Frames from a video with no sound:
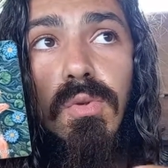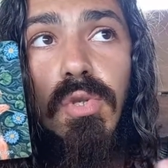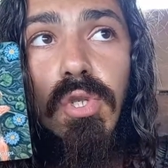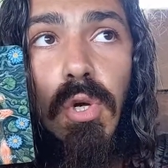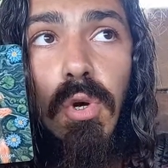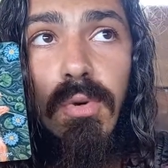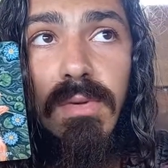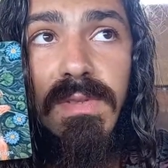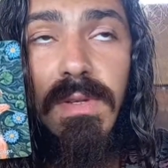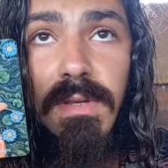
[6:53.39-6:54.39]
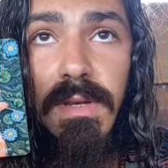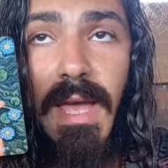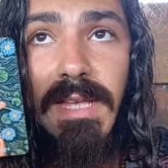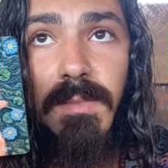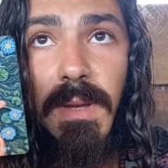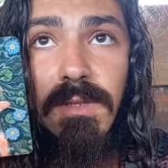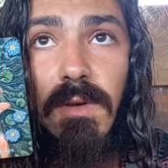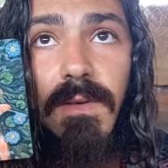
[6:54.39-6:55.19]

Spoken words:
show certain aspects of